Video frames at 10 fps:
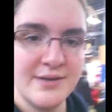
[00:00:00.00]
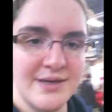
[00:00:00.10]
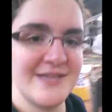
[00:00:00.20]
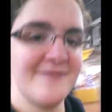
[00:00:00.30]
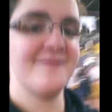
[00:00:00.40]

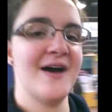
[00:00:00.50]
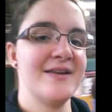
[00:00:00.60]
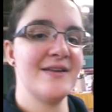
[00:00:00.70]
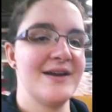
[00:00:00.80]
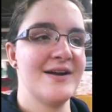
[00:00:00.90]
It's
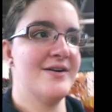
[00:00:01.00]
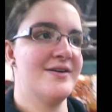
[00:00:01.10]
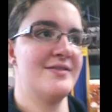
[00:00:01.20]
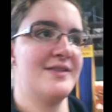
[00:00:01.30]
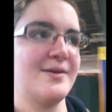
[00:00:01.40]
fun
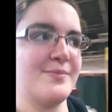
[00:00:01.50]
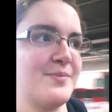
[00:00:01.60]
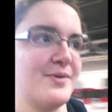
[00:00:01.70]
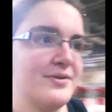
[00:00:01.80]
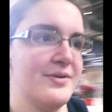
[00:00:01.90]
here, a lot of
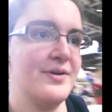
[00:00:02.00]
people.